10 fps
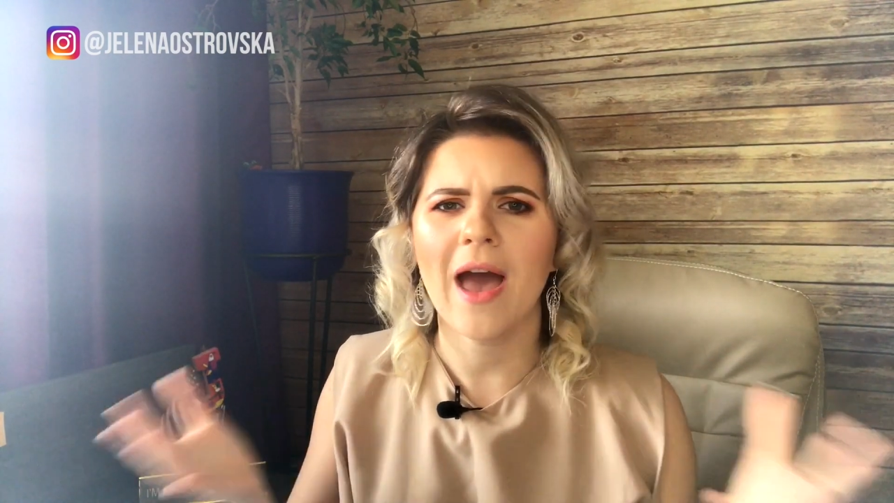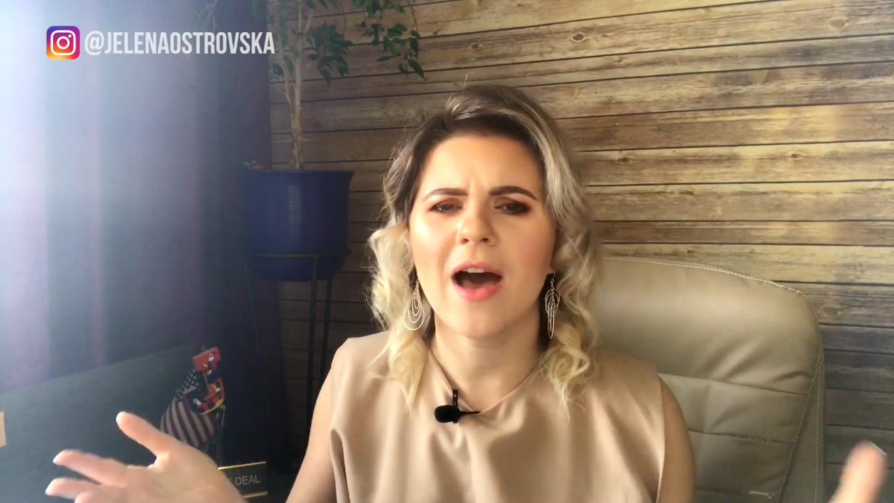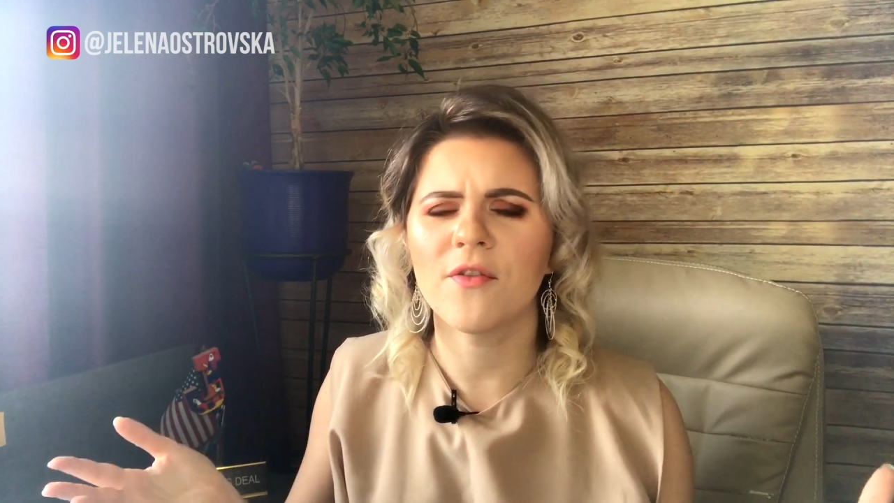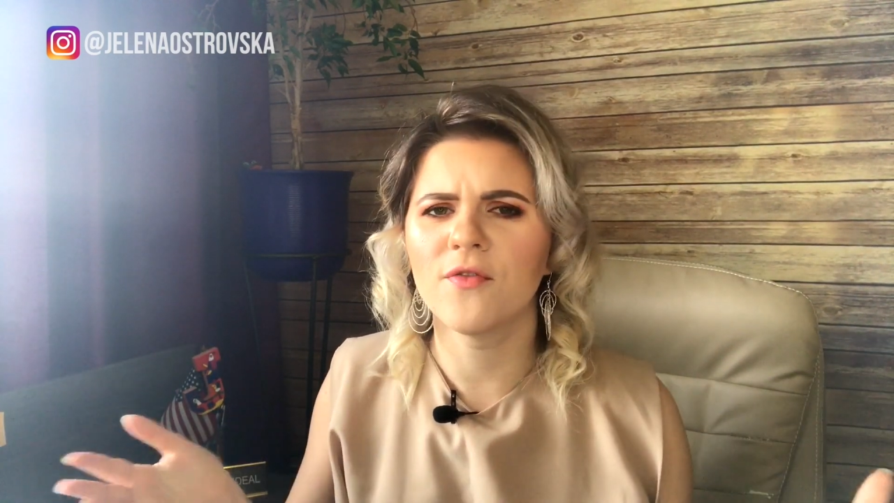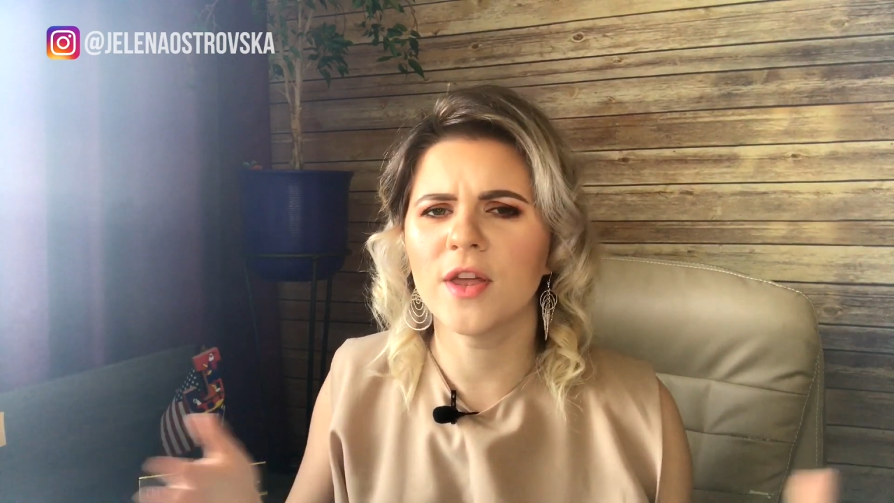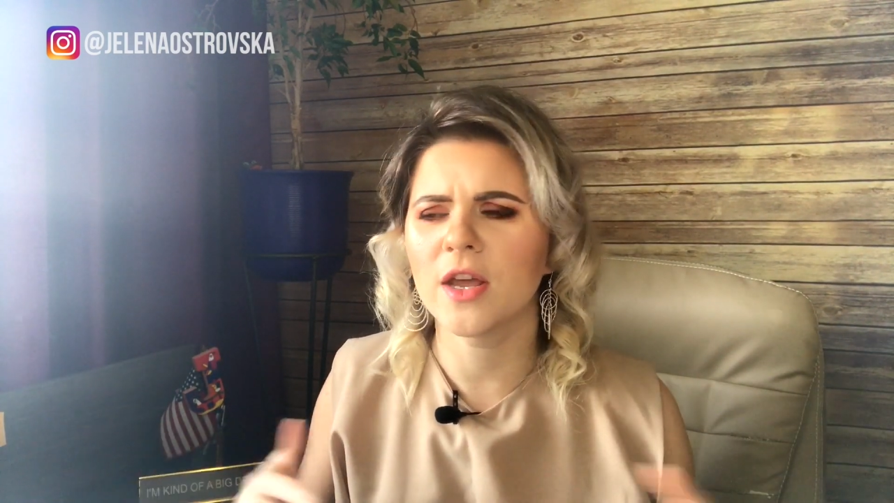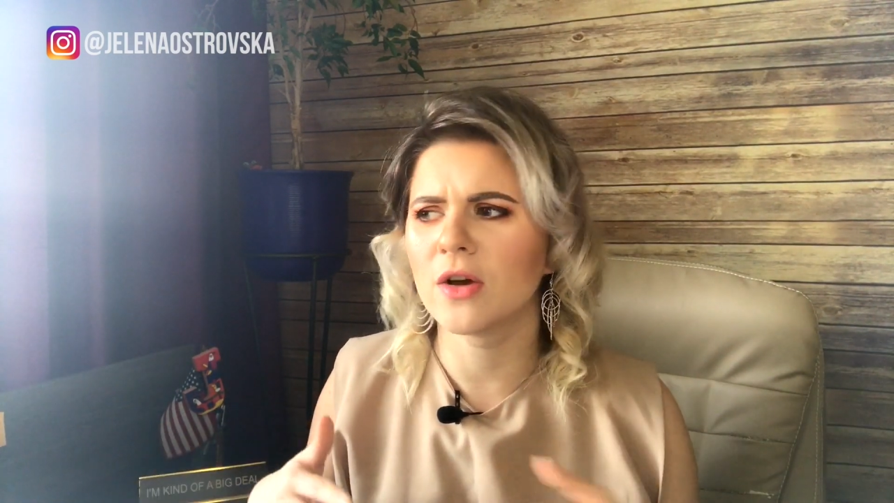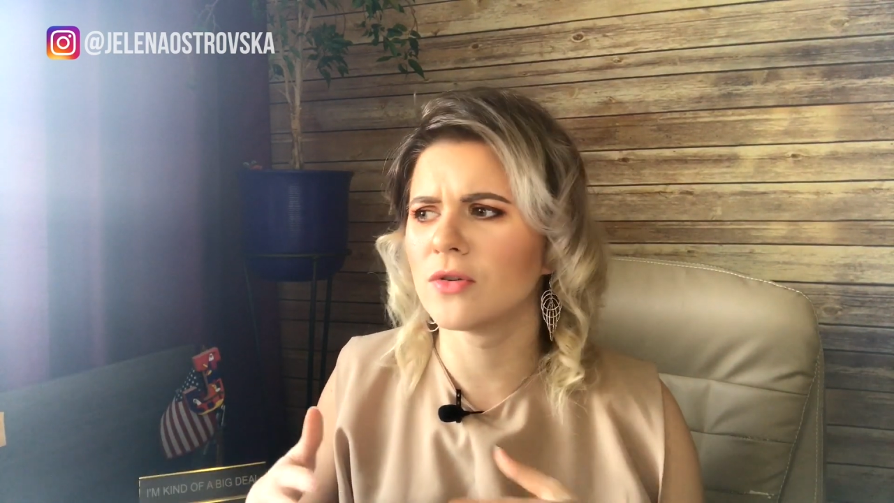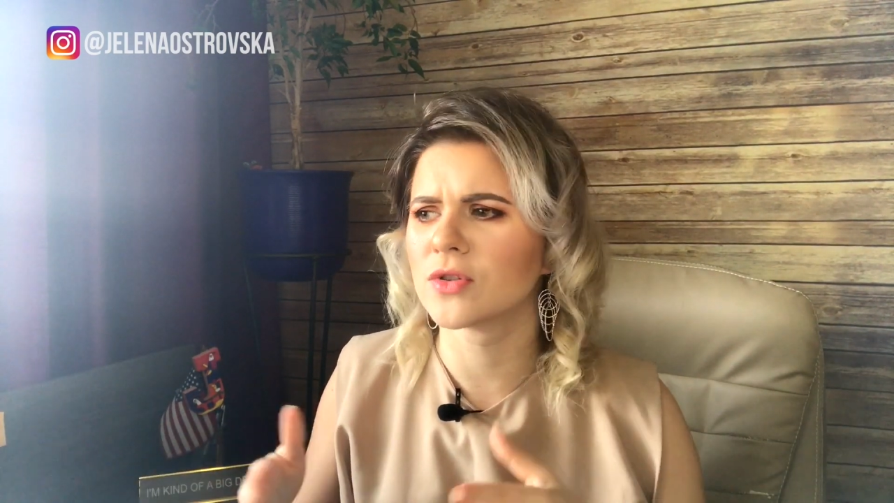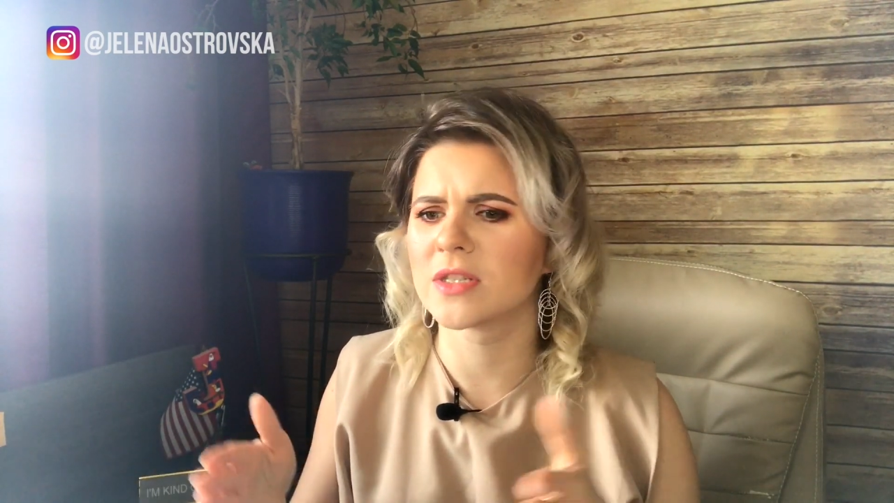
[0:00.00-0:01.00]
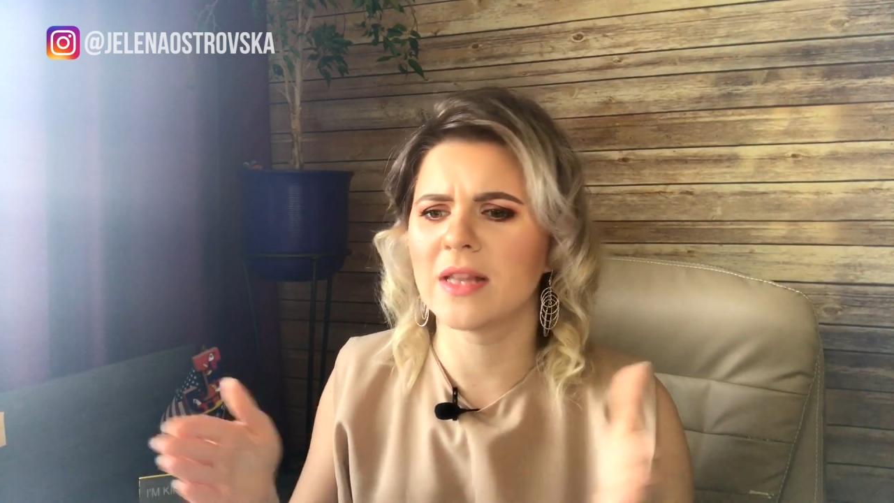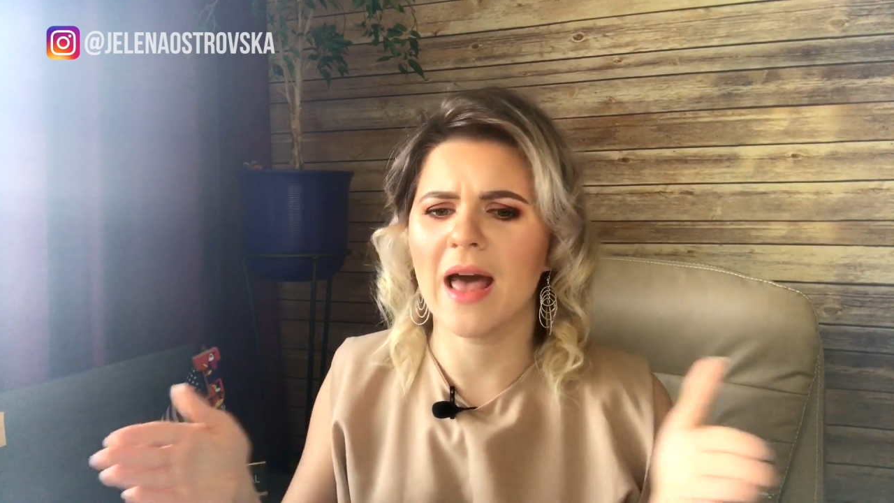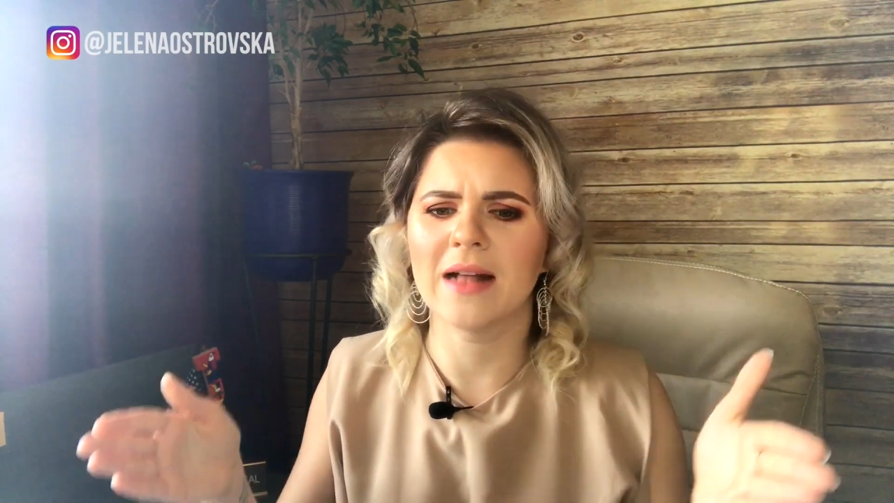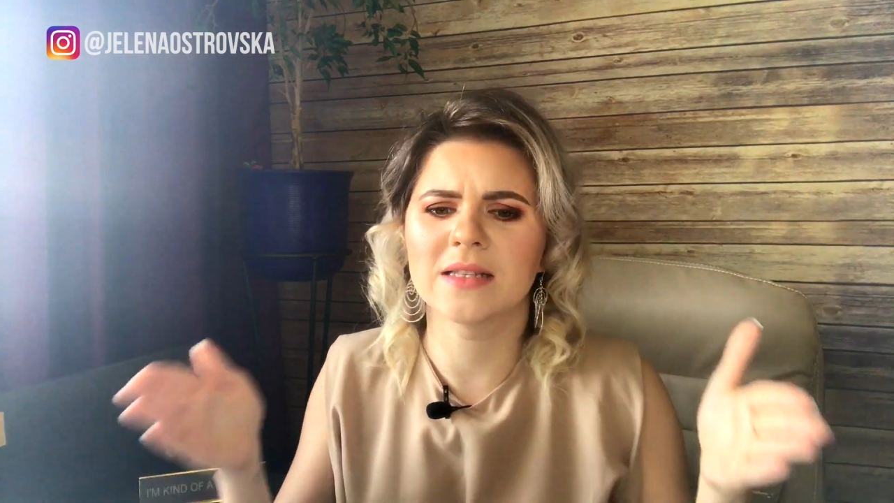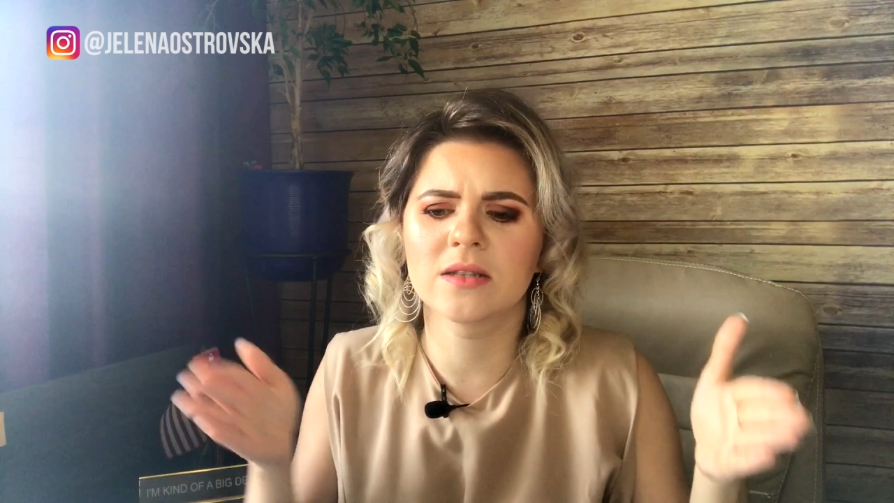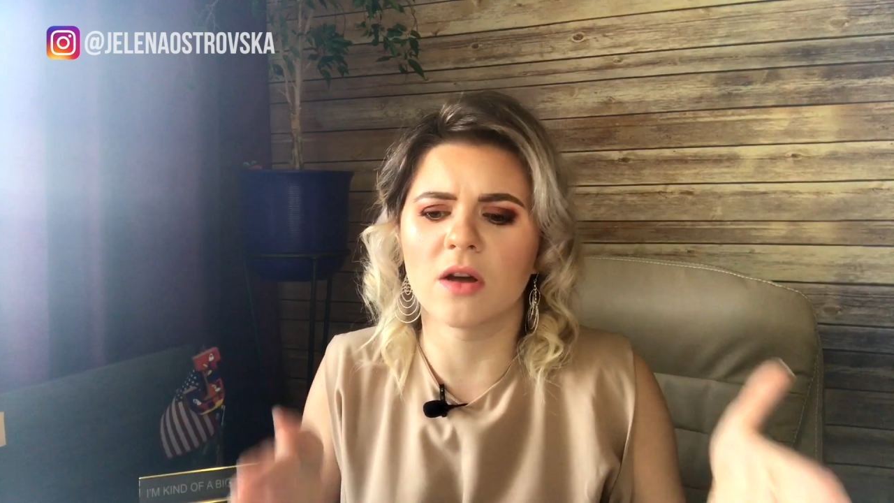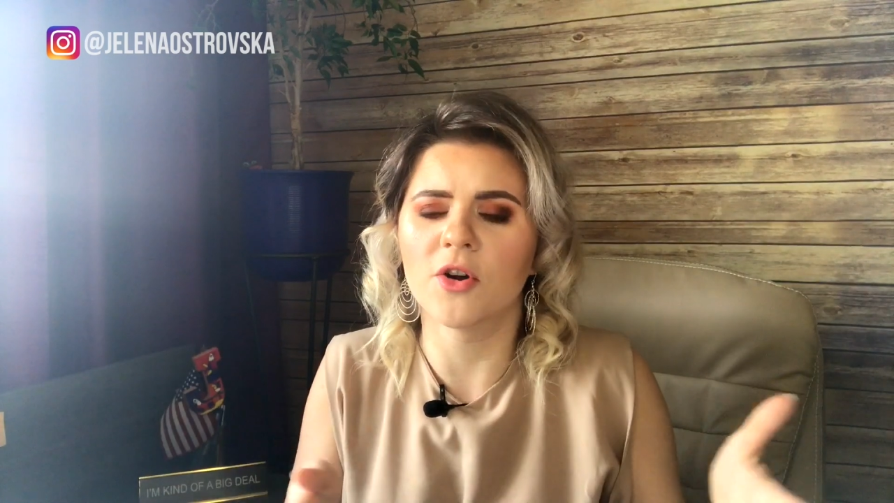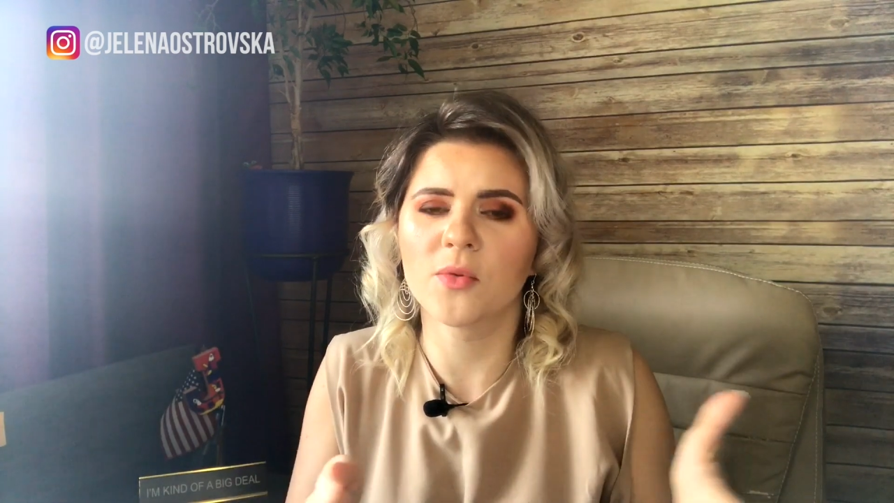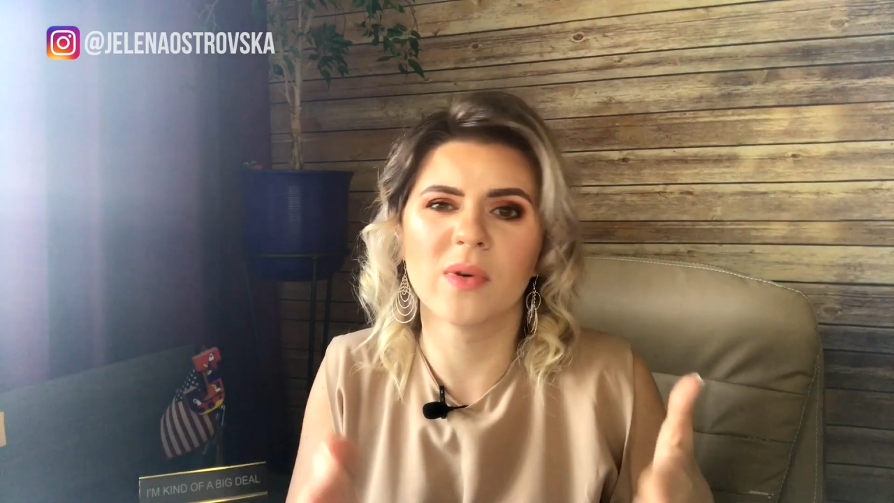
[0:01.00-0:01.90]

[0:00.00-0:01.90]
have videos that start